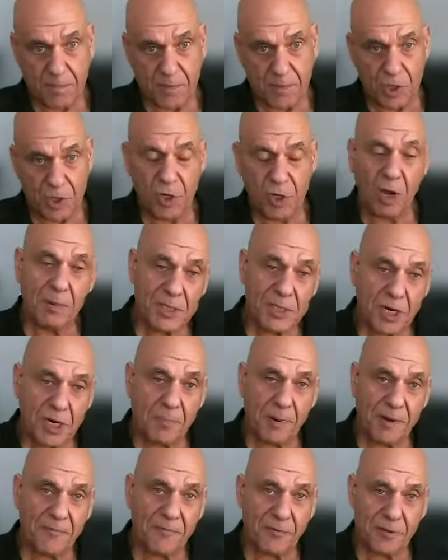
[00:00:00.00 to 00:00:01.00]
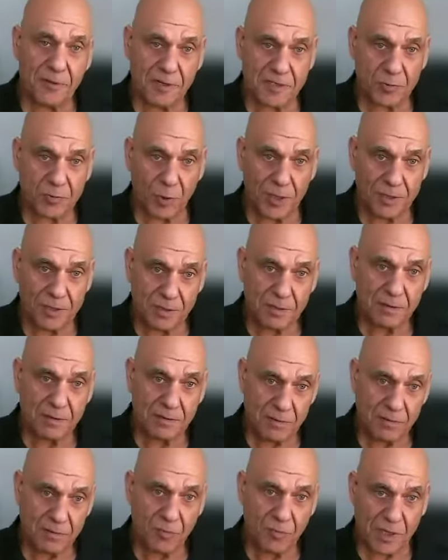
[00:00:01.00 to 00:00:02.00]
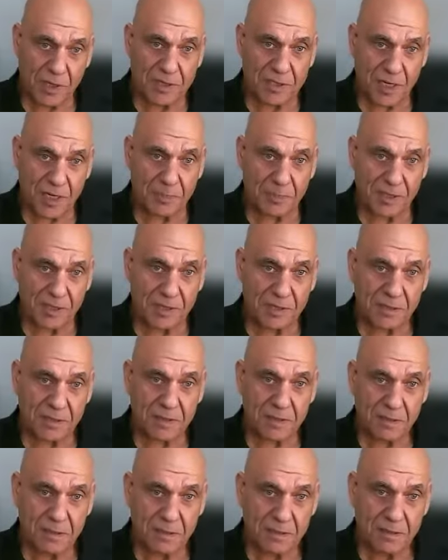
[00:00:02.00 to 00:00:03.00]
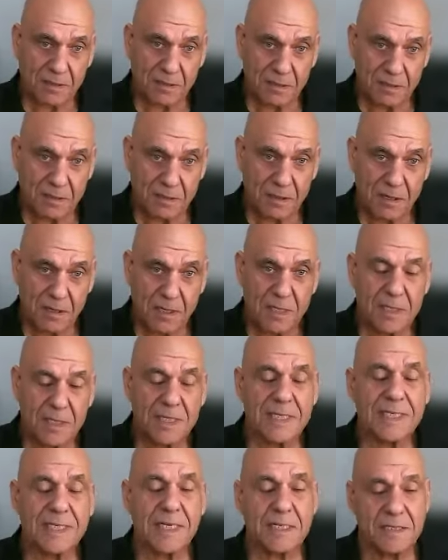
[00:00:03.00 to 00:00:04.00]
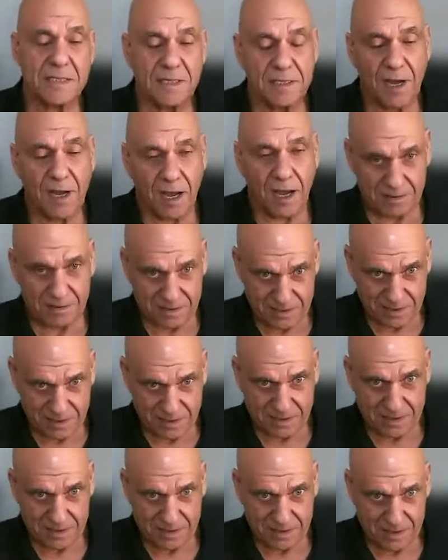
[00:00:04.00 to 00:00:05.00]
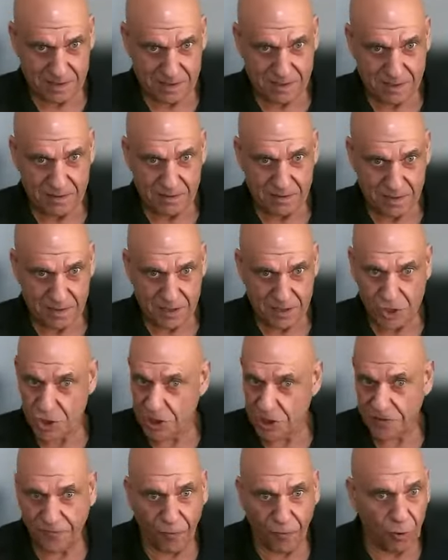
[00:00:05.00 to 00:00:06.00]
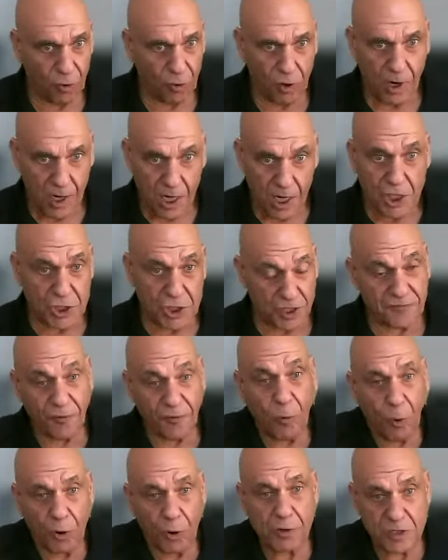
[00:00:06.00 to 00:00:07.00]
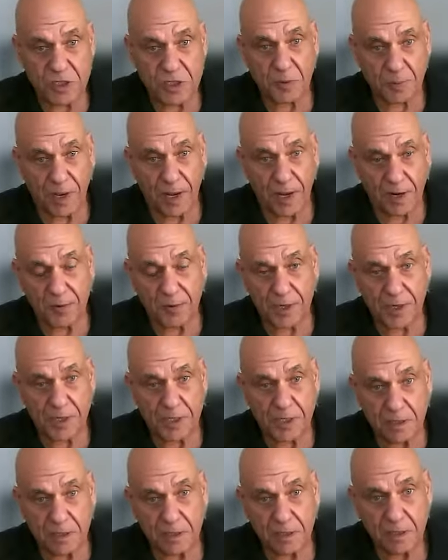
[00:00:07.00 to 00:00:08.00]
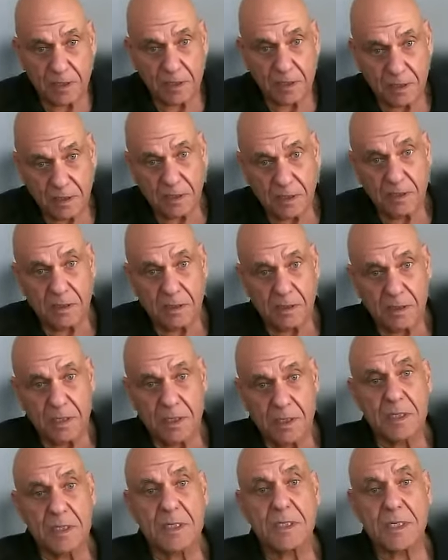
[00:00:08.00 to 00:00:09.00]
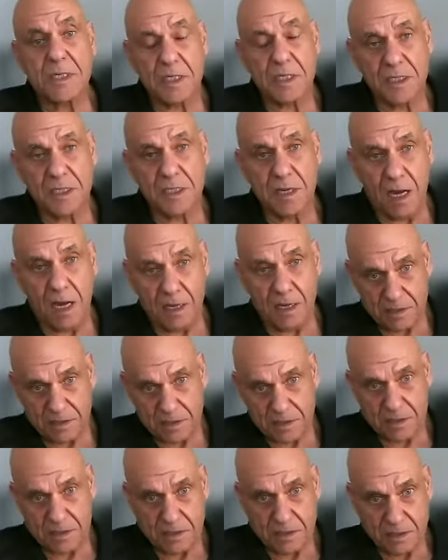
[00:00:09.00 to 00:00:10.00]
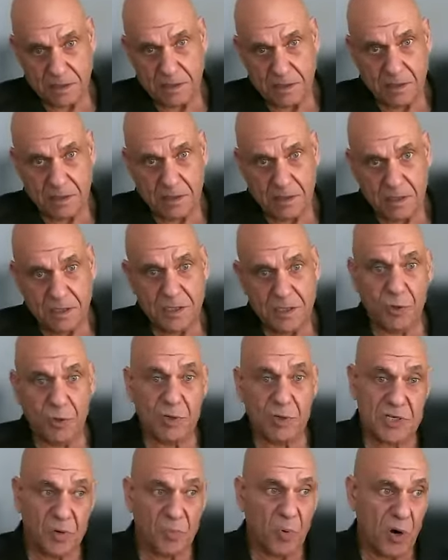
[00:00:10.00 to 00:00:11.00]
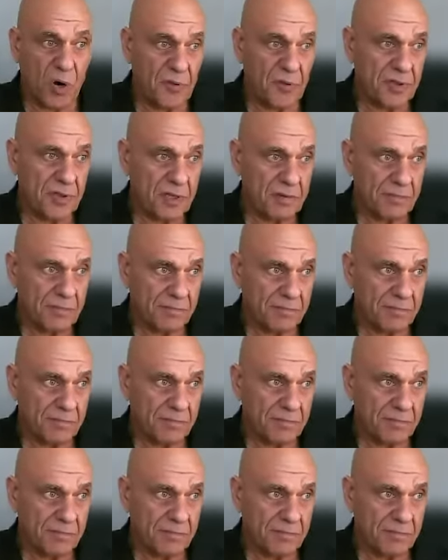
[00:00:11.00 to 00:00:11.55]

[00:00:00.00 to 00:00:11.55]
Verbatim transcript: You know how much I pay for this one with the septics? Sixty dollars, just for just for water supply, really. Sixty dollars. So is it worth it?